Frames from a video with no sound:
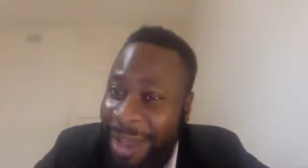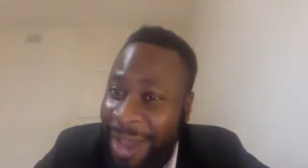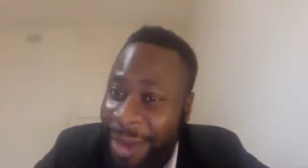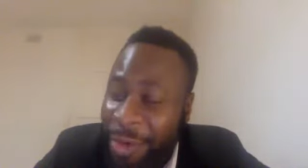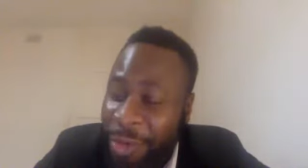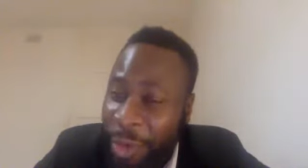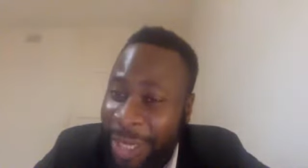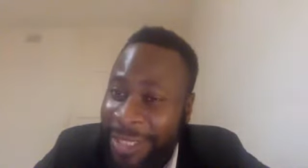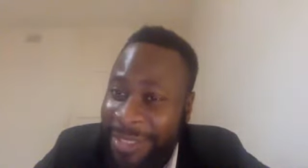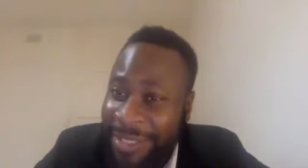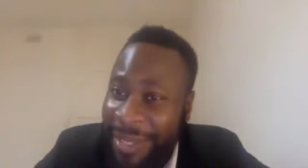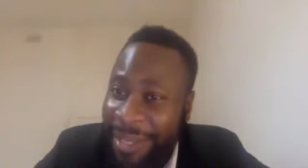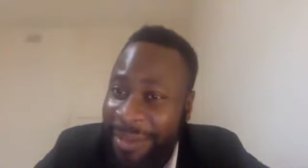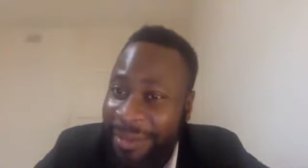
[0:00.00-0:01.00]

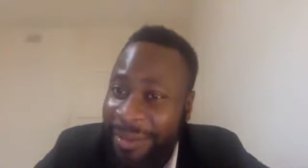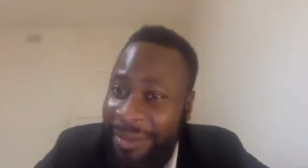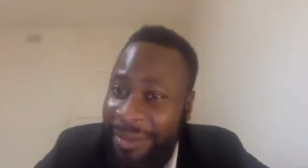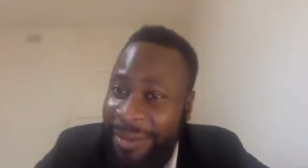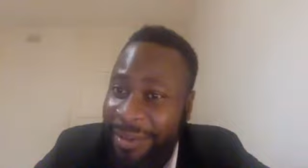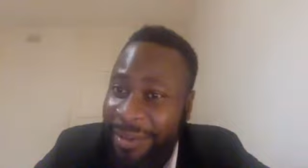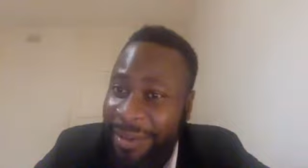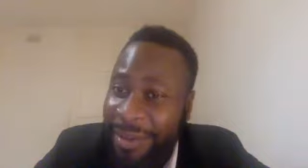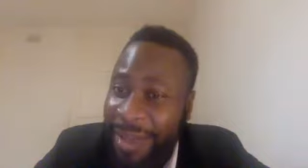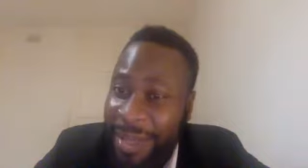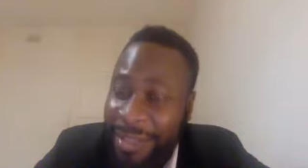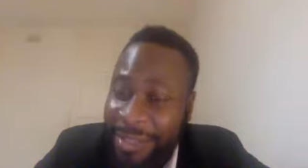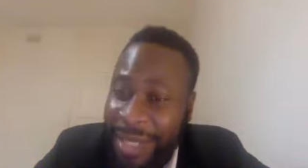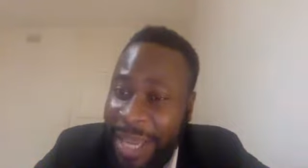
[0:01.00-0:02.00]
anointing,
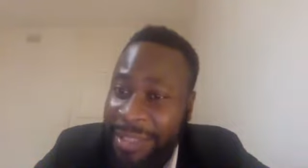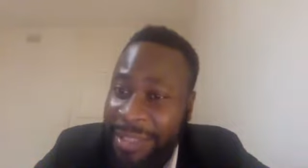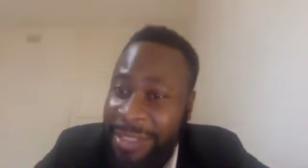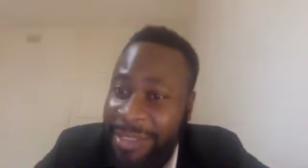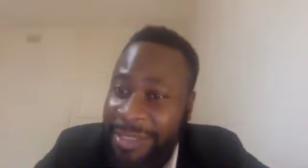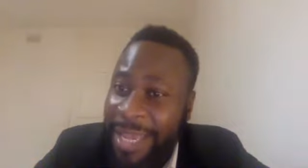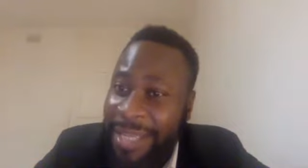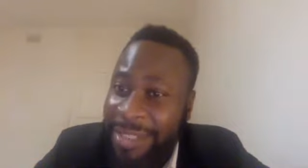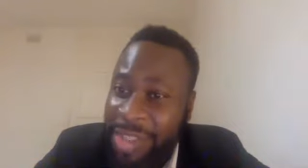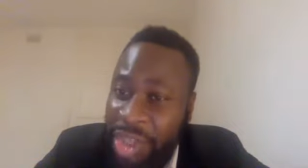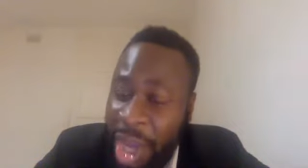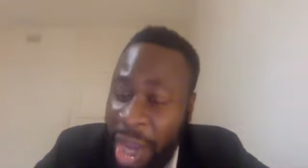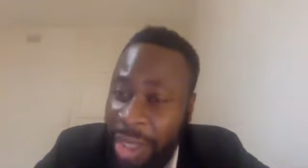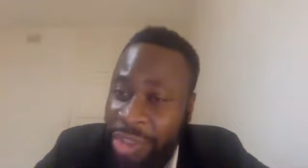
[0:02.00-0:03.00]
a day to day
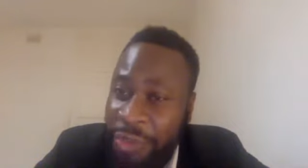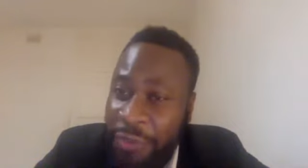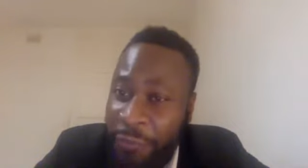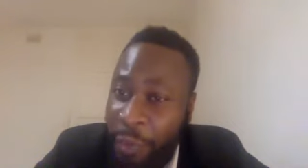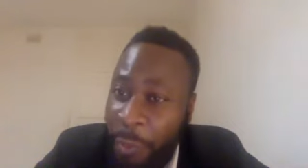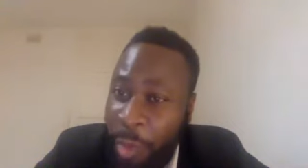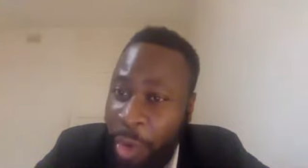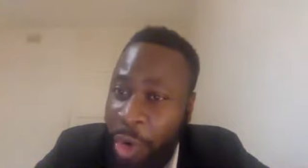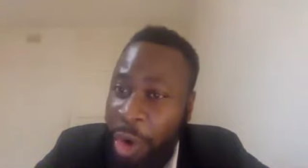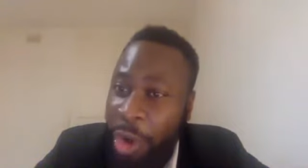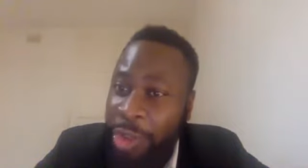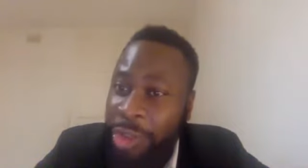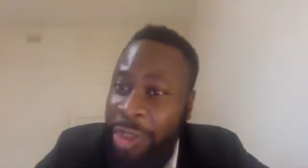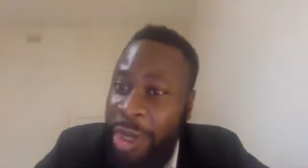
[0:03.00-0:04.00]
touch from
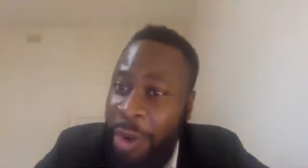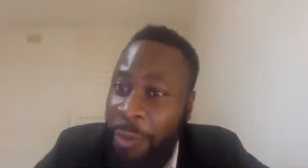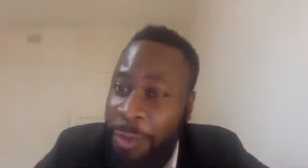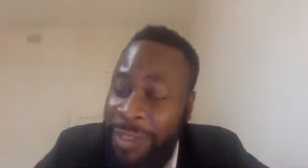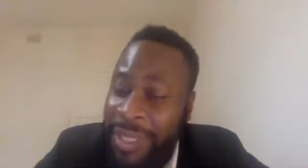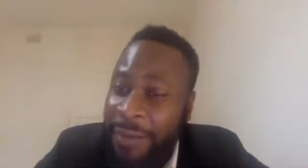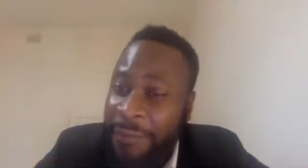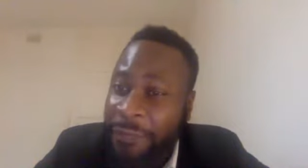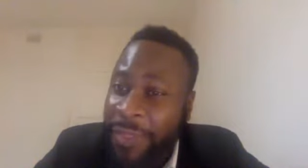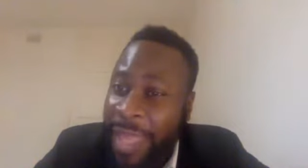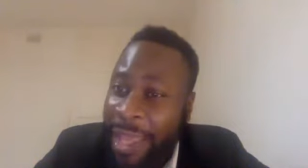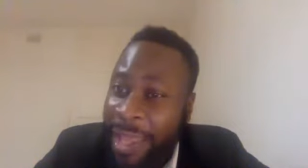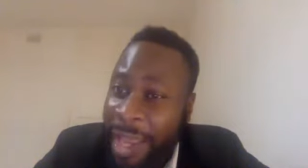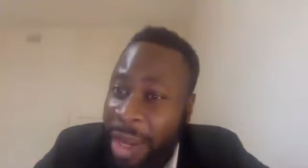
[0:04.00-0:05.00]
God was if
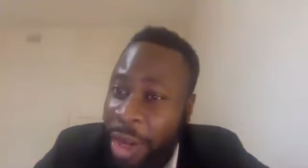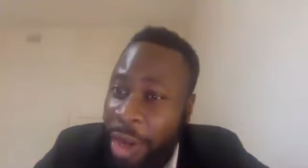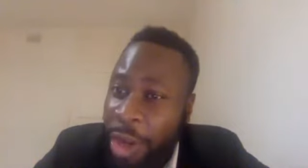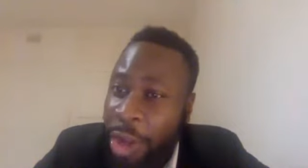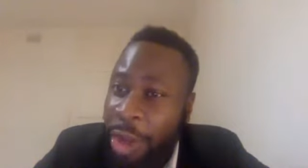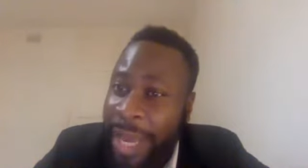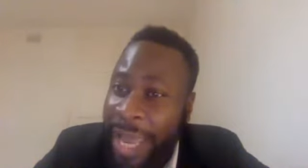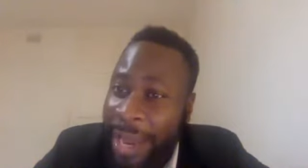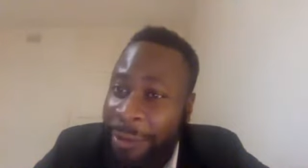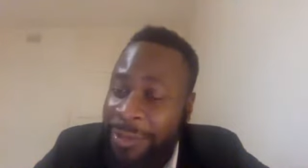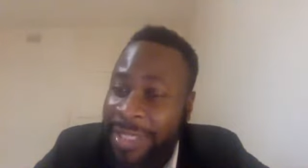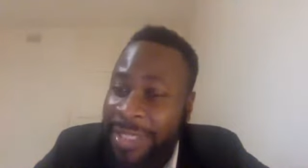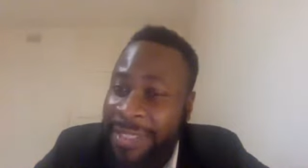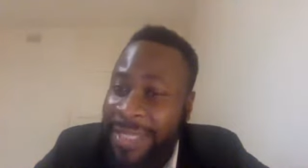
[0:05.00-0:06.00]
they learned how
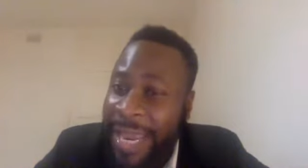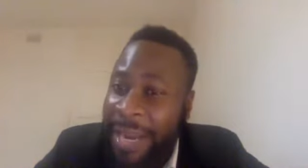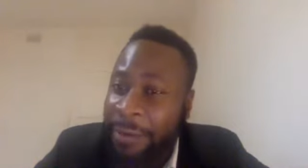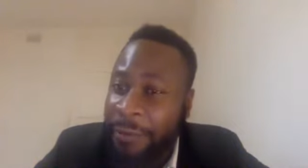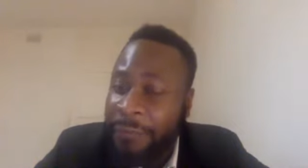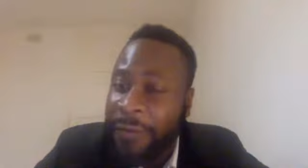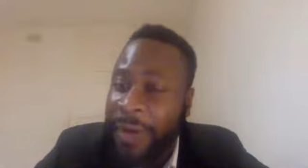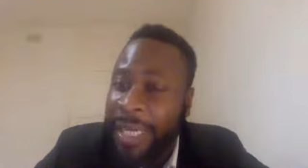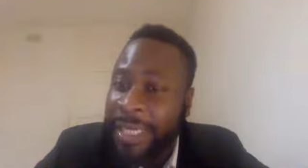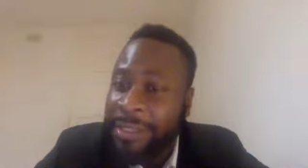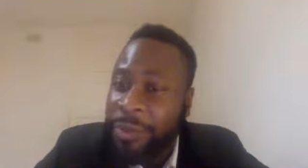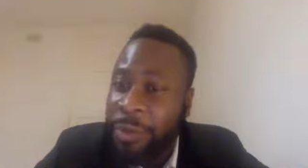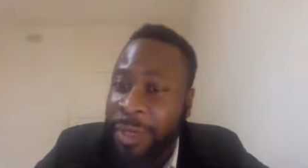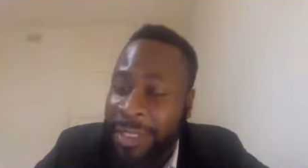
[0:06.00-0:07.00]
to
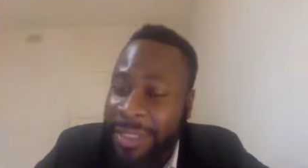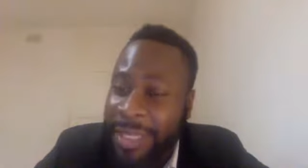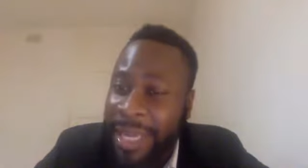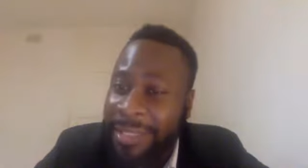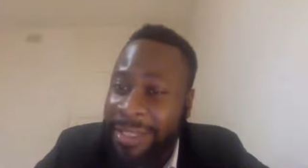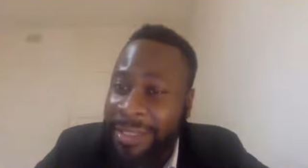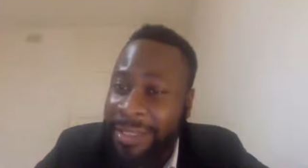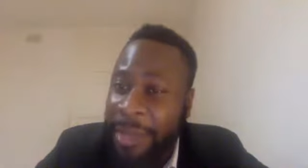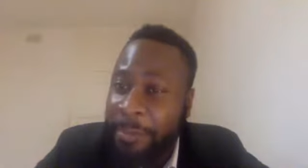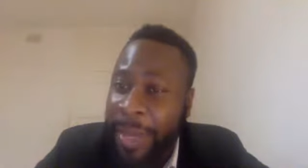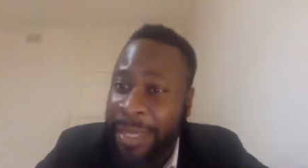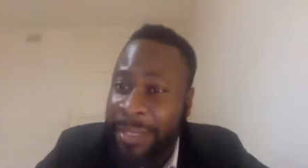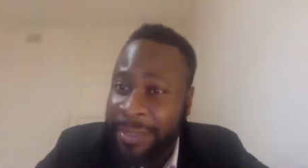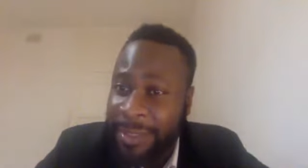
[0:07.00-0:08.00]
sacrifice on a day to day
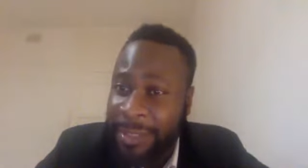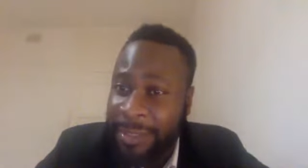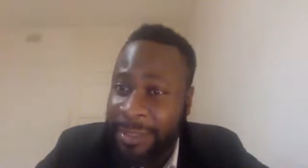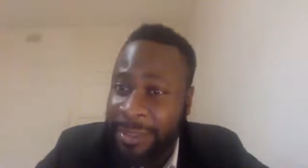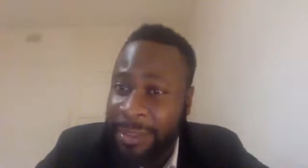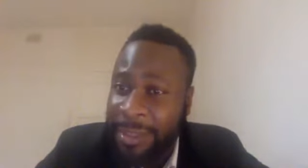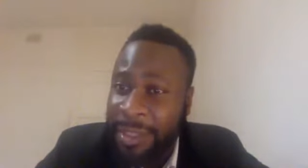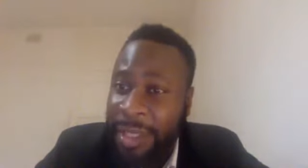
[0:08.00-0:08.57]
basis.